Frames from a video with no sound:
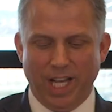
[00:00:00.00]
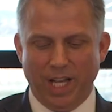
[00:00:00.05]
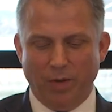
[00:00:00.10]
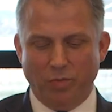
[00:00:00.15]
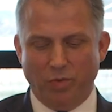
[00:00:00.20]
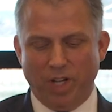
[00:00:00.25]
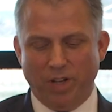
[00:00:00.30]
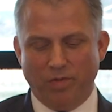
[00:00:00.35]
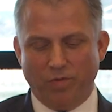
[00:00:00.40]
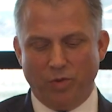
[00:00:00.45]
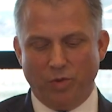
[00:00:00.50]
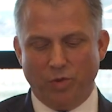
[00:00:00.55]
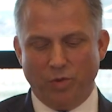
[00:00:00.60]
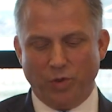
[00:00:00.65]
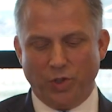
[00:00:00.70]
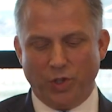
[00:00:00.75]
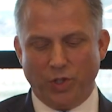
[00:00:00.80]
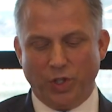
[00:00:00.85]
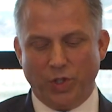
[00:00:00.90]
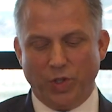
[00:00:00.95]
and we have
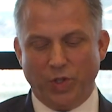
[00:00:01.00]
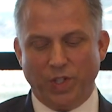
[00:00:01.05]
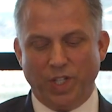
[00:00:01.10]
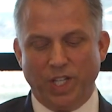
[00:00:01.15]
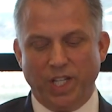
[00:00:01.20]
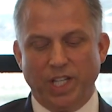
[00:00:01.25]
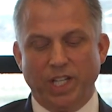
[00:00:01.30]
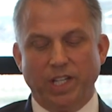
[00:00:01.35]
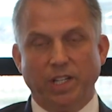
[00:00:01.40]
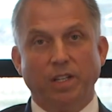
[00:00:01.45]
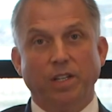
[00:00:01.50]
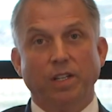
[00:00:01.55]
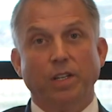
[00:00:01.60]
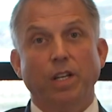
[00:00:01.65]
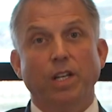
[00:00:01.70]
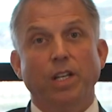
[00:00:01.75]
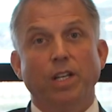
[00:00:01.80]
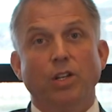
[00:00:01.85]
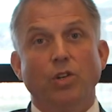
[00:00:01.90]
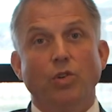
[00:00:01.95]
Order 39,
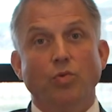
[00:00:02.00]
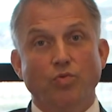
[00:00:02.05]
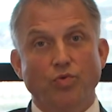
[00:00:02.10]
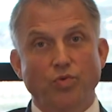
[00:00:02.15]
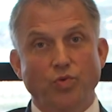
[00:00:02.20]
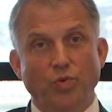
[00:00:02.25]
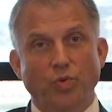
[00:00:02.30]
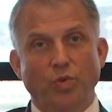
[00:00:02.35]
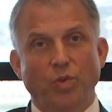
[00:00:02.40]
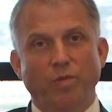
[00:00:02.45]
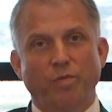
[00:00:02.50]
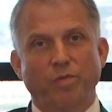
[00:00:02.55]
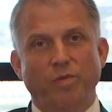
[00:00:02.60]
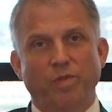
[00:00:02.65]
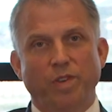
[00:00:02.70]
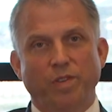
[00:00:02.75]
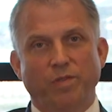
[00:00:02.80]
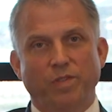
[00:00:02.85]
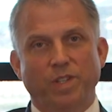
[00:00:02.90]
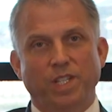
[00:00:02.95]
Rule
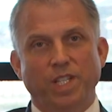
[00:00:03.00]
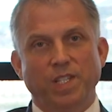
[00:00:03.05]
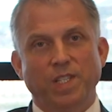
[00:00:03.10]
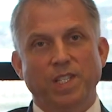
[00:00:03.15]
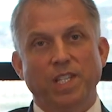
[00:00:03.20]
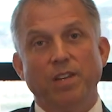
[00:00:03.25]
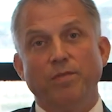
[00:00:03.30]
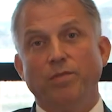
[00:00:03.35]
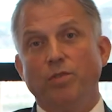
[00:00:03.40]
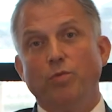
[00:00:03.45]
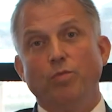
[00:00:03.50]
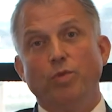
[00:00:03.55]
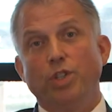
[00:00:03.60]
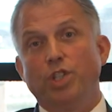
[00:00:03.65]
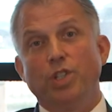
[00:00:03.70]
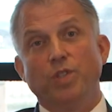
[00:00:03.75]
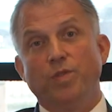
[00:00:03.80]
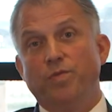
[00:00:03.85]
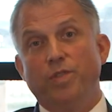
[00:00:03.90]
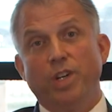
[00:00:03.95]
57, which
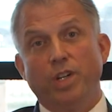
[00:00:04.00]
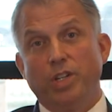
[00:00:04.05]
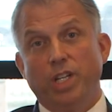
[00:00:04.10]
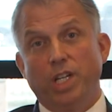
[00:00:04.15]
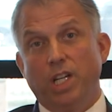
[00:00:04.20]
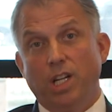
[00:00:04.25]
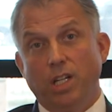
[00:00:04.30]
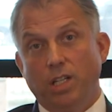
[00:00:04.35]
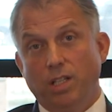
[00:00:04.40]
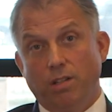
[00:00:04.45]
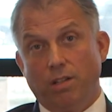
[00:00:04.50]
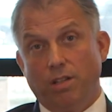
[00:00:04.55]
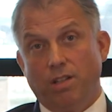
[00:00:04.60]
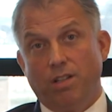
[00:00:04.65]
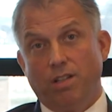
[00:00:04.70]
is very clear